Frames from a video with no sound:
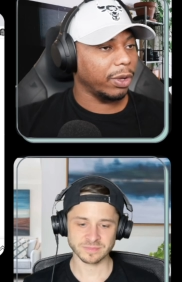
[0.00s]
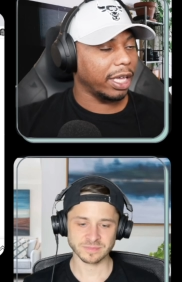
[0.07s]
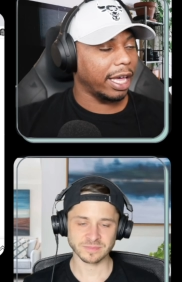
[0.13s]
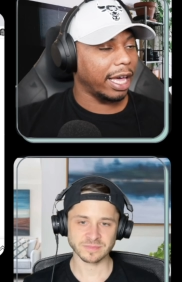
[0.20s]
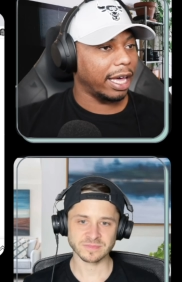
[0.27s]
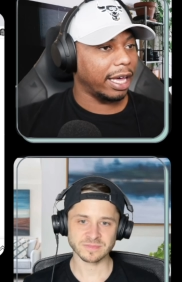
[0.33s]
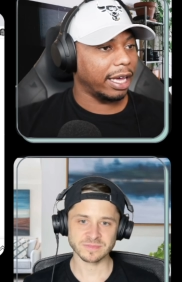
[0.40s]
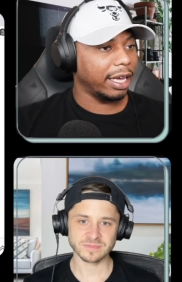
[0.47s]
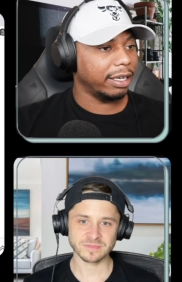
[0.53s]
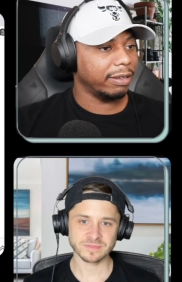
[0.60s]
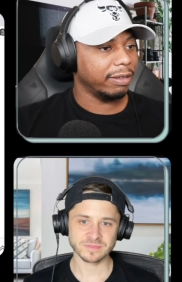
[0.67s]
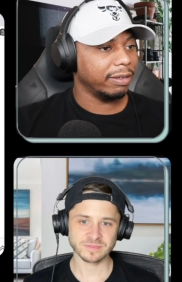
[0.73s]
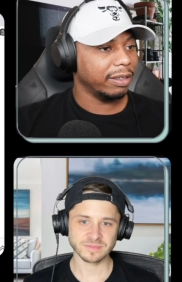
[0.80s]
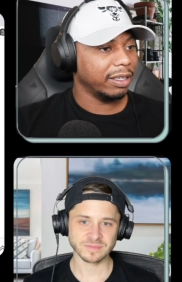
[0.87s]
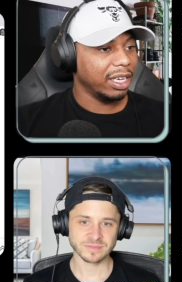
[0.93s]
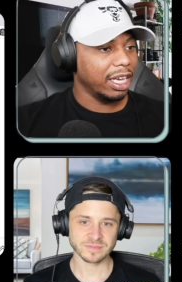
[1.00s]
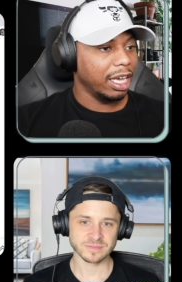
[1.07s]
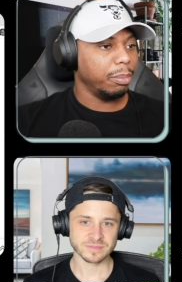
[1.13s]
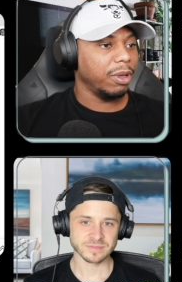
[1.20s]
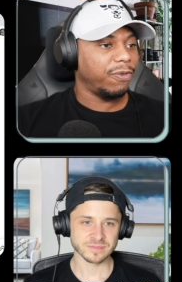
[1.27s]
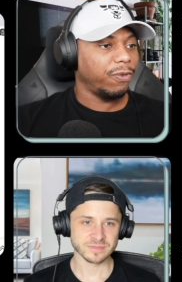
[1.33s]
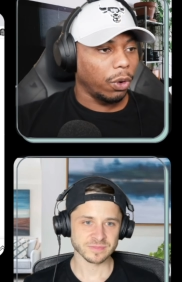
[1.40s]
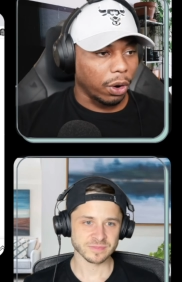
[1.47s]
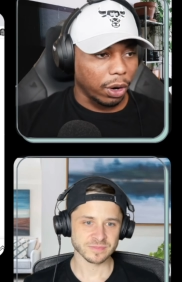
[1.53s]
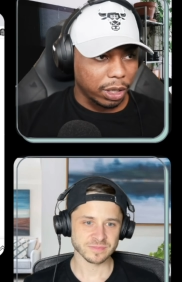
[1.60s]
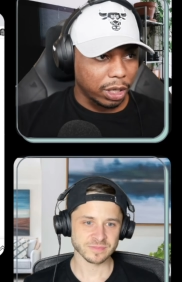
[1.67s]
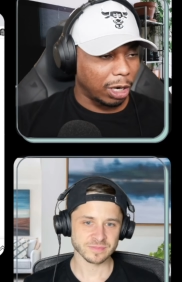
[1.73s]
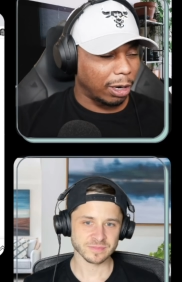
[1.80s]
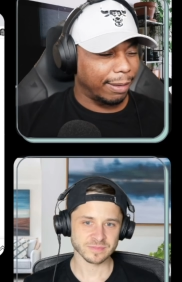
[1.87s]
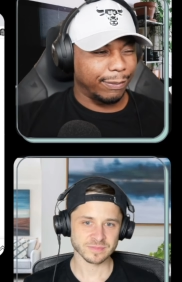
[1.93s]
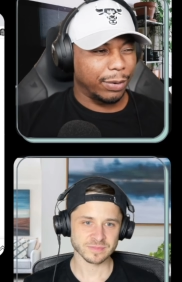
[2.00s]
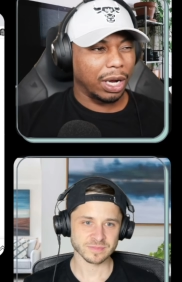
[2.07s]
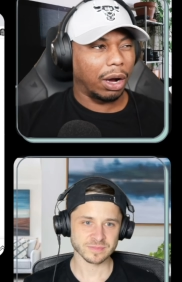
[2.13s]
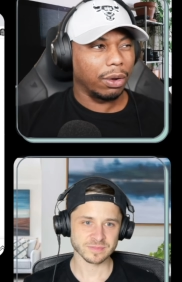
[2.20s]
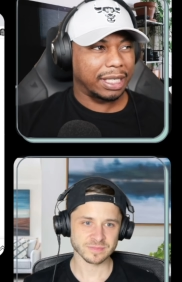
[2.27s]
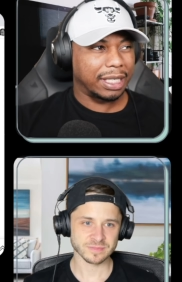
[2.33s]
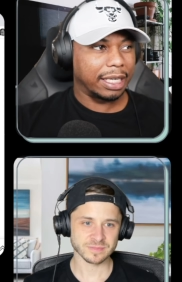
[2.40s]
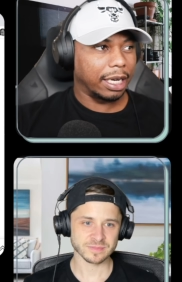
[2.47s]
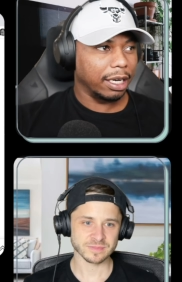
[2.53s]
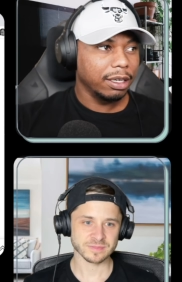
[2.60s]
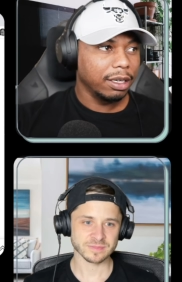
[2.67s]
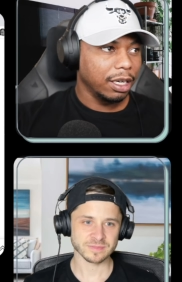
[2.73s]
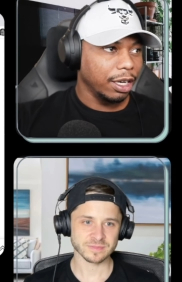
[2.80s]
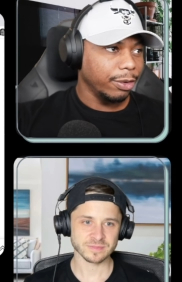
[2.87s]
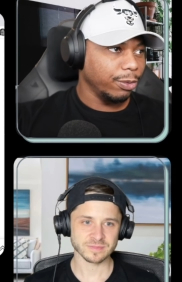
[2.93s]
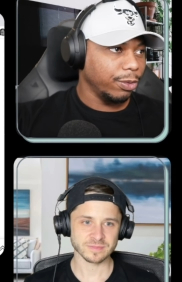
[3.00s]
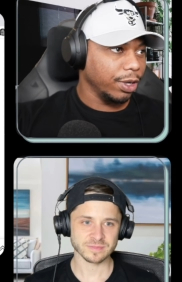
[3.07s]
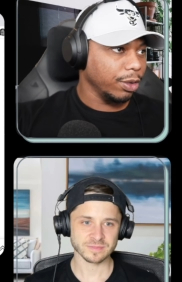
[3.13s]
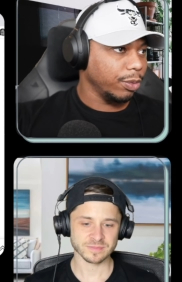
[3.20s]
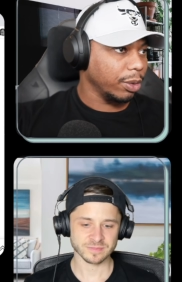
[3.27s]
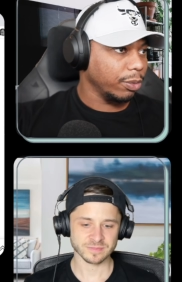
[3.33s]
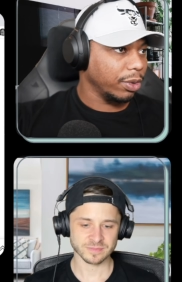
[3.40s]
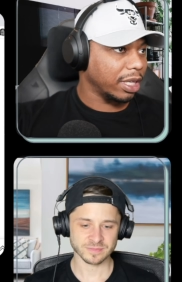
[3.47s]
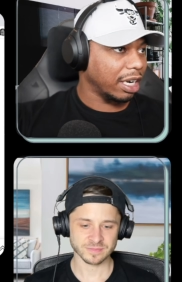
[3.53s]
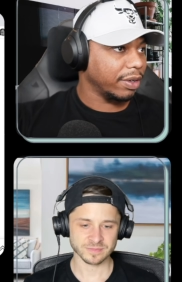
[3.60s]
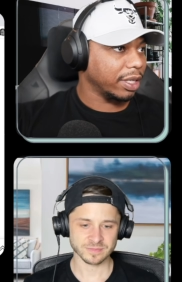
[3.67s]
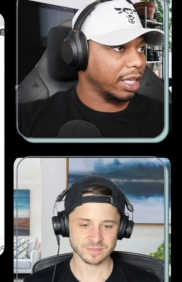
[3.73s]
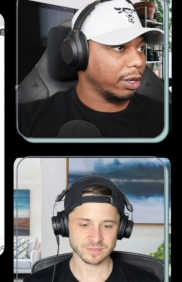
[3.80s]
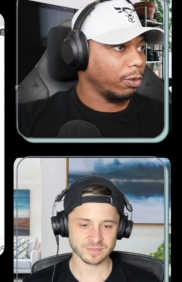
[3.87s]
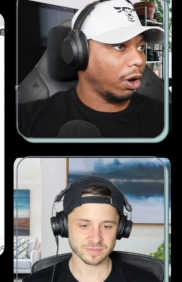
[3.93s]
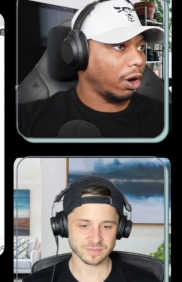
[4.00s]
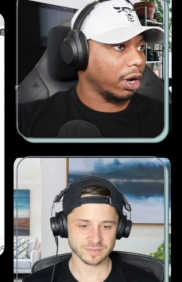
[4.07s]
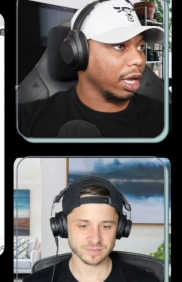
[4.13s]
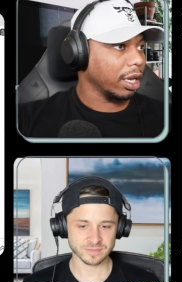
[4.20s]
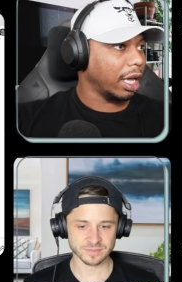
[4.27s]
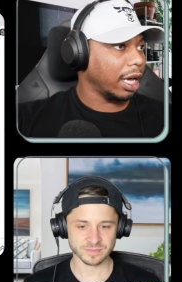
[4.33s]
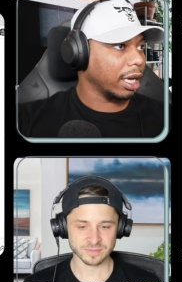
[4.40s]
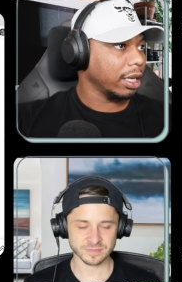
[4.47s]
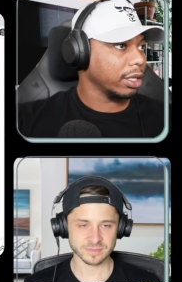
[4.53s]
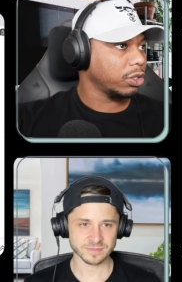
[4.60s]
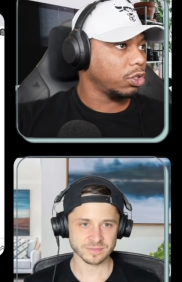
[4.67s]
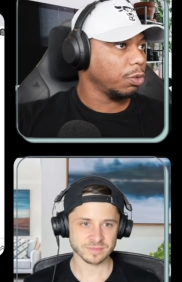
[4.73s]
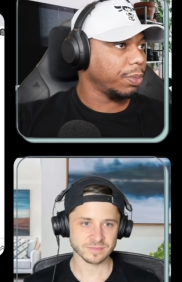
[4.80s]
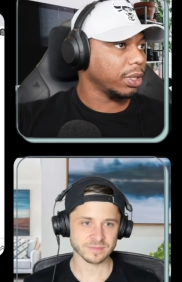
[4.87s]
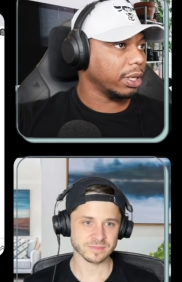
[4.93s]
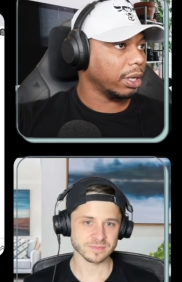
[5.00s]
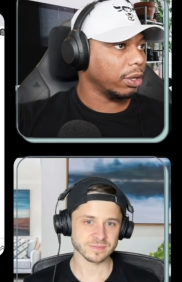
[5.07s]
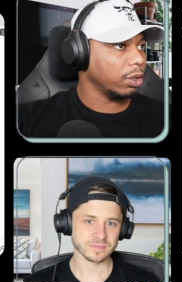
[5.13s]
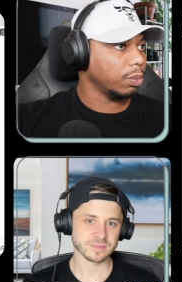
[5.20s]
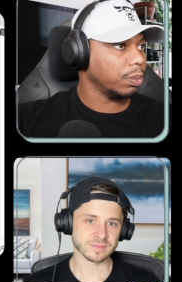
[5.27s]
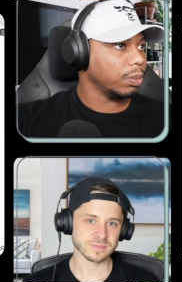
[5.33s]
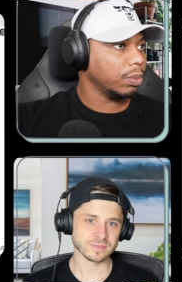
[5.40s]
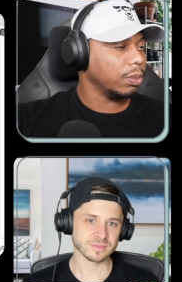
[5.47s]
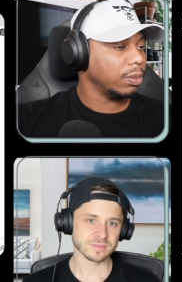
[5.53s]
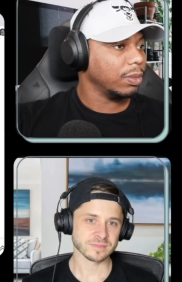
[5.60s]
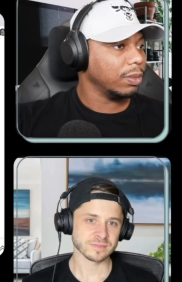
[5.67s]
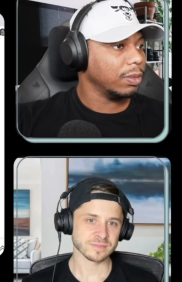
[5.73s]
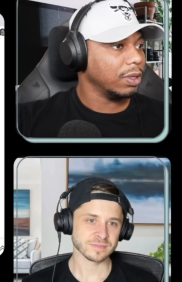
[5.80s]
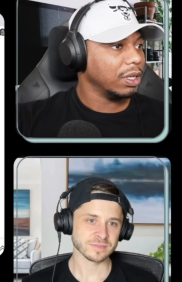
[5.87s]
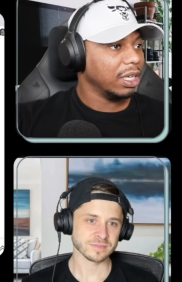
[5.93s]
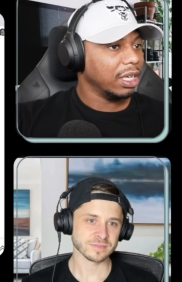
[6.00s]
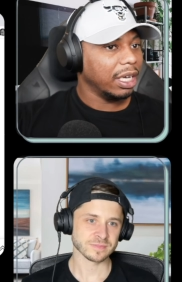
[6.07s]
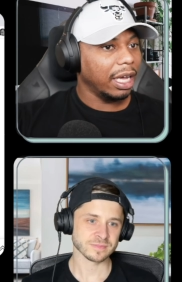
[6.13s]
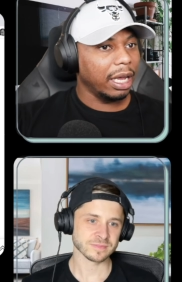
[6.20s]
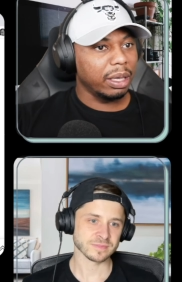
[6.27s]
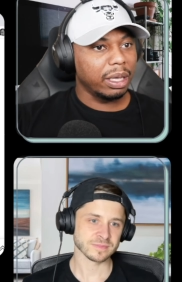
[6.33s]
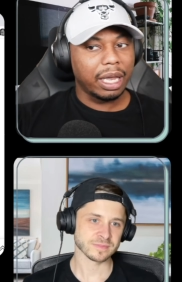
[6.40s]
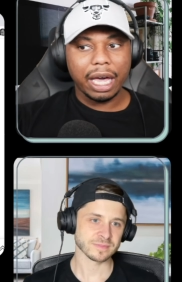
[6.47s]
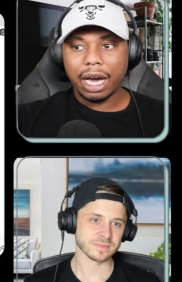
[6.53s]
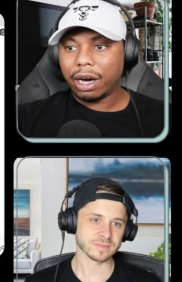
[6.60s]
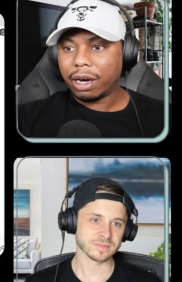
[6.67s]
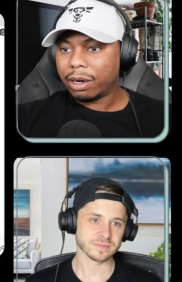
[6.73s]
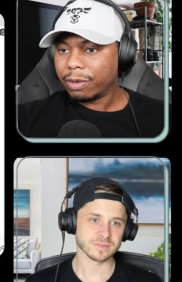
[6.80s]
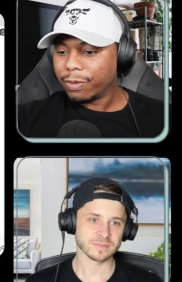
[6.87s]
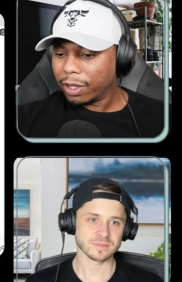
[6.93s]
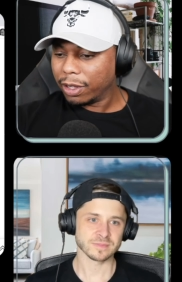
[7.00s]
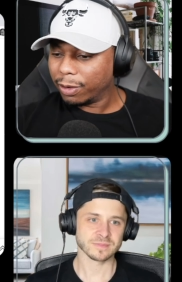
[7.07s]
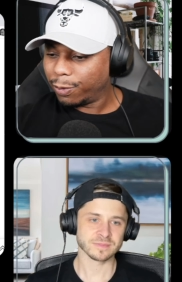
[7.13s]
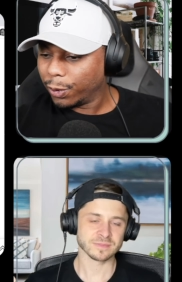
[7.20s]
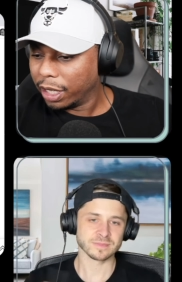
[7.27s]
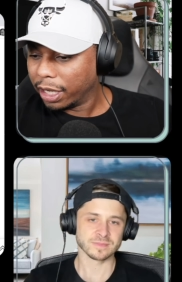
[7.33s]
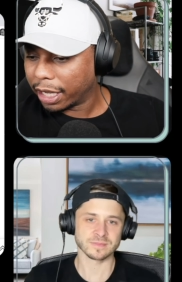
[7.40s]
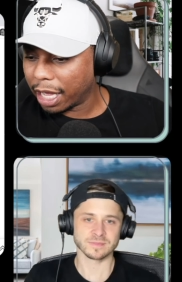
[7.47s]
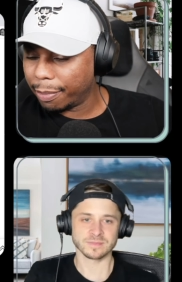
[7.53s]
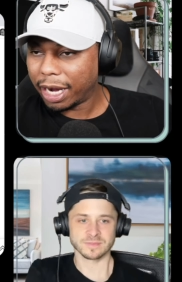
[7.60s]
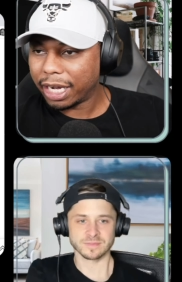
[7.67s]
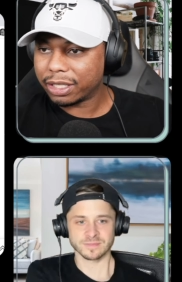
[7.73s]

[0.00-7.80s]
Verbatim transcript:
Speaker 1: we had before you know we all seen it with everything walking like looks super dope and now if we look at my